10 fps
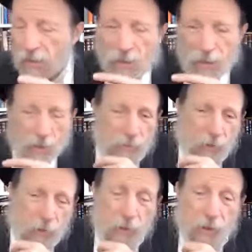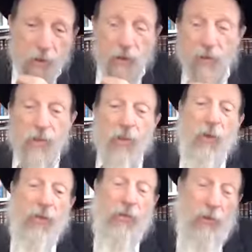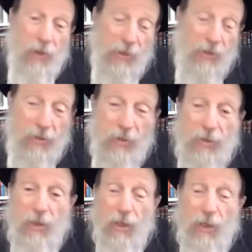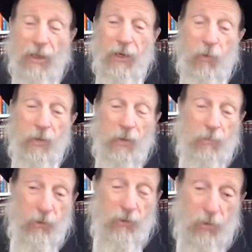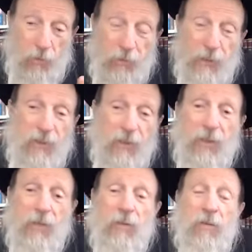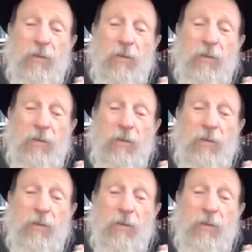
opportunity, or so I thought and I went to your brother. He told me not to go.